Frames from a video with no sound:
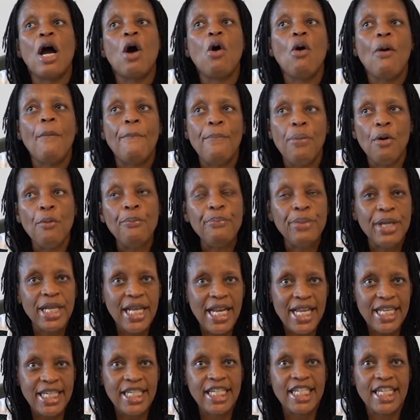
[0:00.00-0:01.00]
our
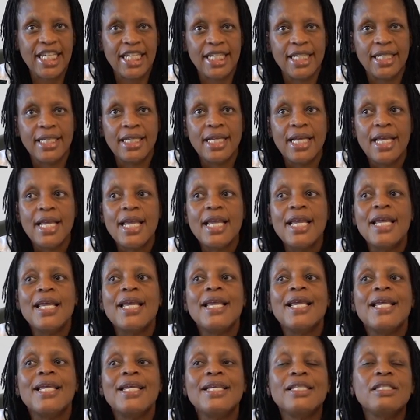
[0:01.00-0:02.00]
population
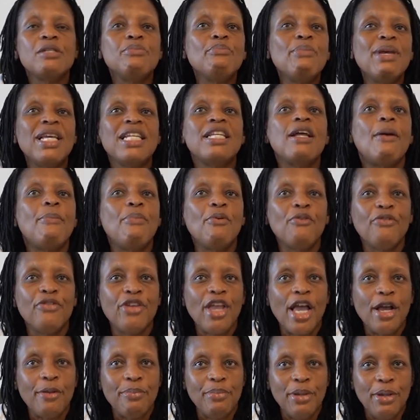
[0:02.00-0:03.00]
is made up of
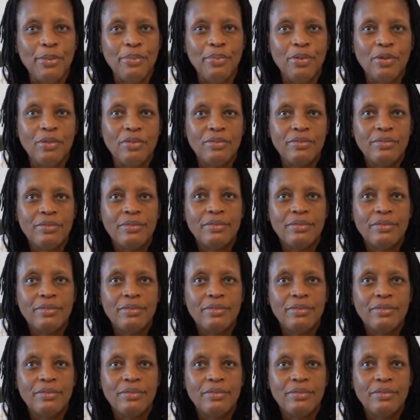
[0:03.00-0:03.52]
young people.